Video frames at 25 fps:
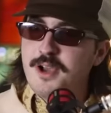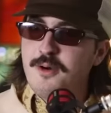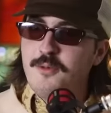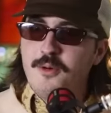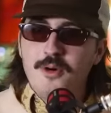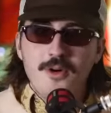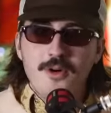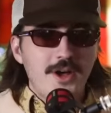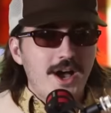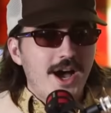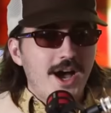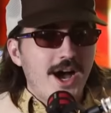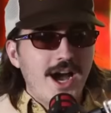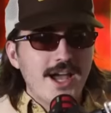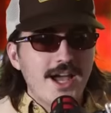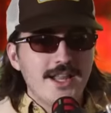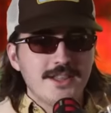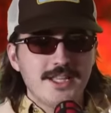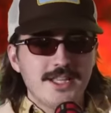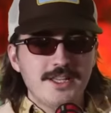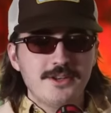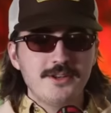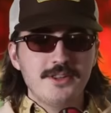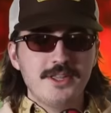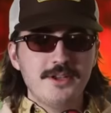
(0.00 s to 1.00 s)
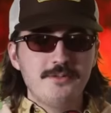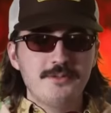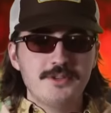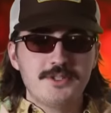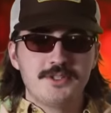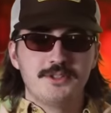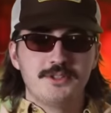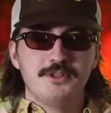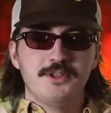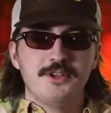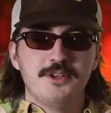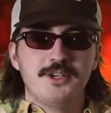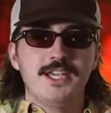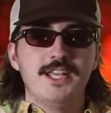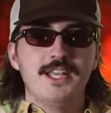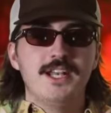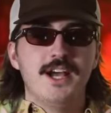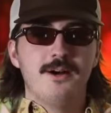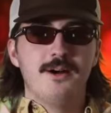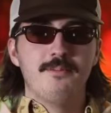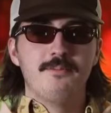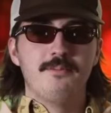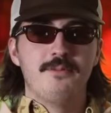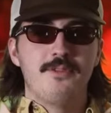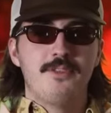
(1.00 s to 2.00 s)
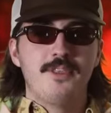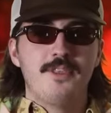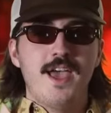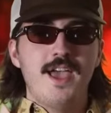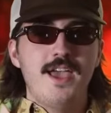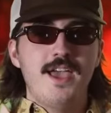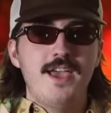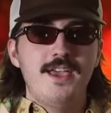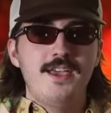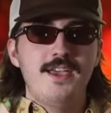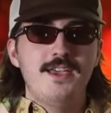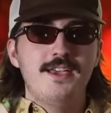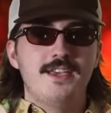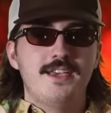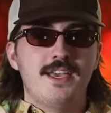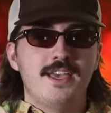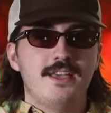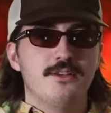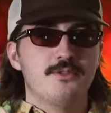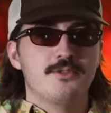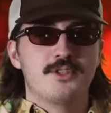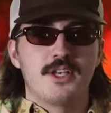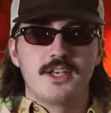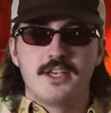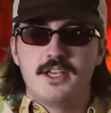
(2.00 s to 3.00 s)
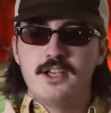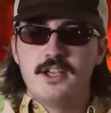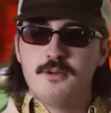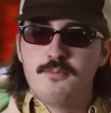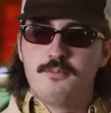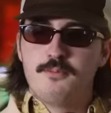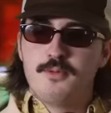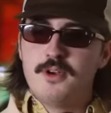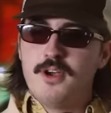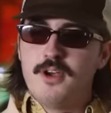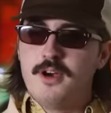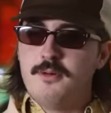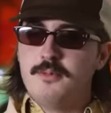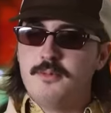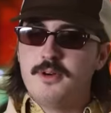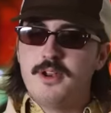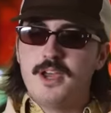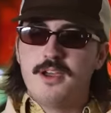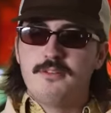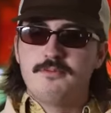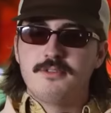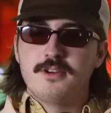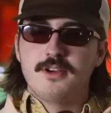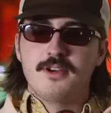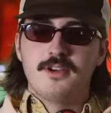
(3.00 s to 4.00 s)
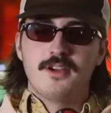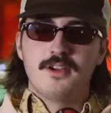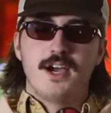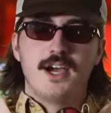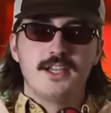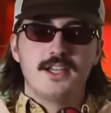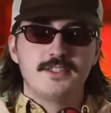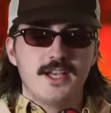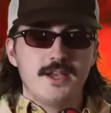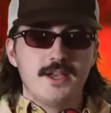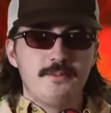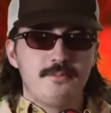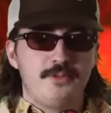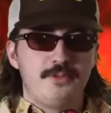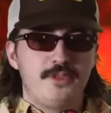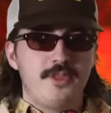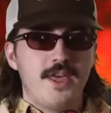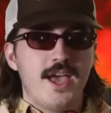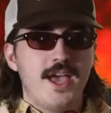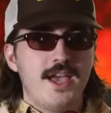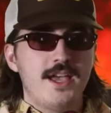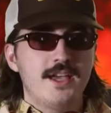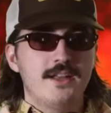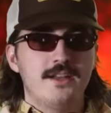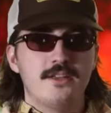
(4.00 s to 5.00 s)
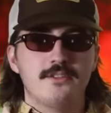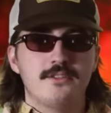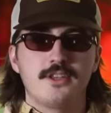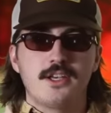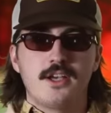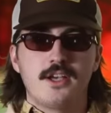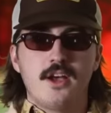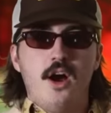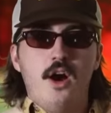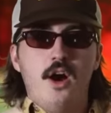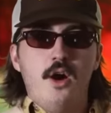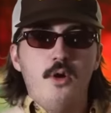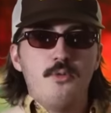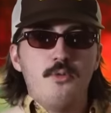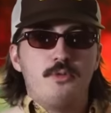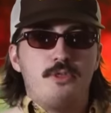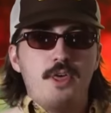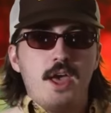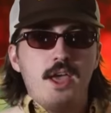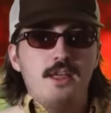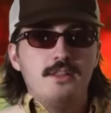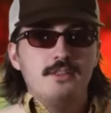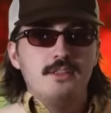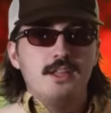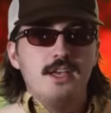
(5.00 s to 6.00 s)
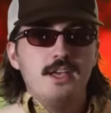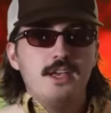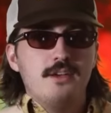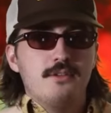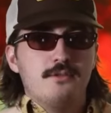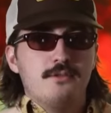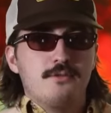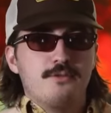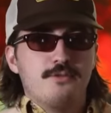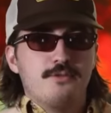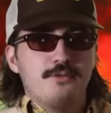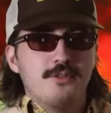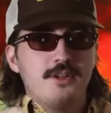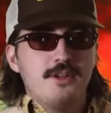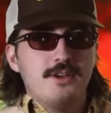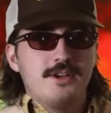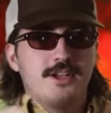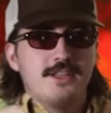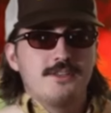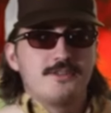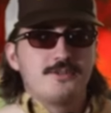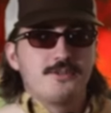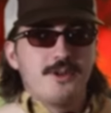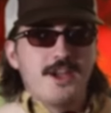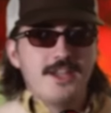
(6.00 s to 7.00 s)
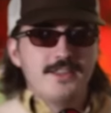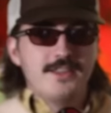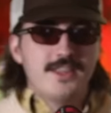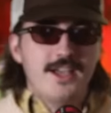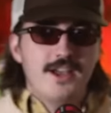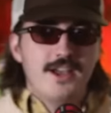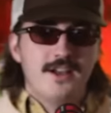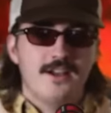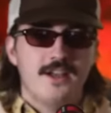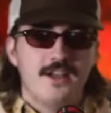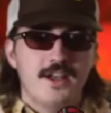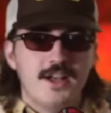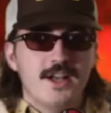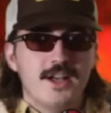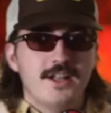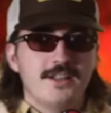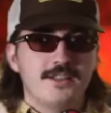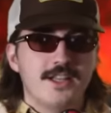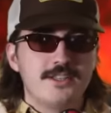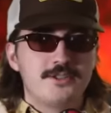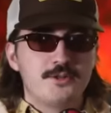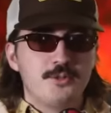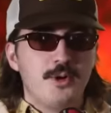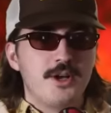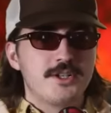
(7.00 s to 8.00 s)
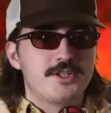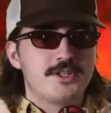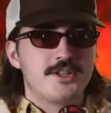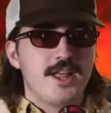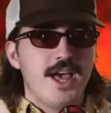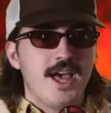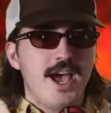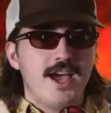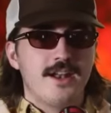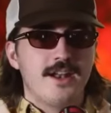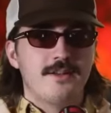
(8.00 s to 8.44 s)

Well, I literally was looking up they. He was like, "Here, put on whatever." I typed they, and he's like, "Oh, they live. Look, yeah. it's right there. Let's watch that."